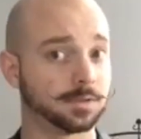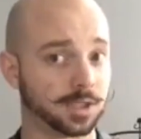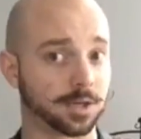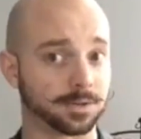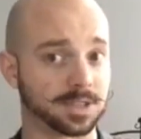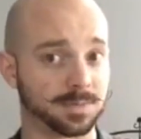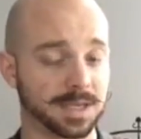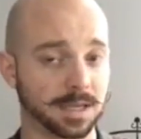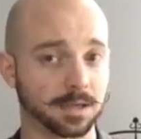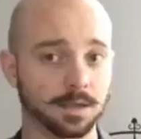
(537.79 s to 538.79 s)
generally
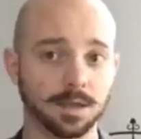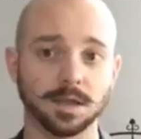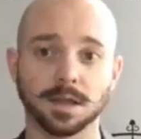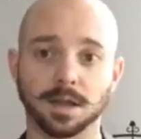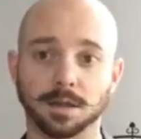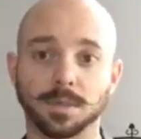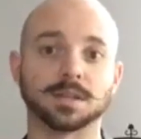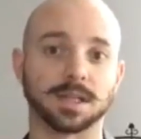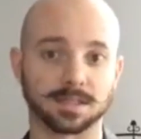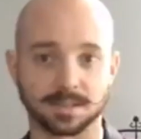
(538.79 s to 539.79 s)
speaking.
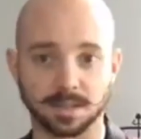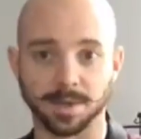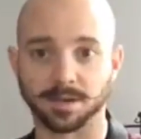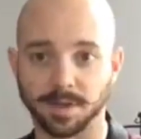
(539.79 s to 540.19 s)
Unless the amount of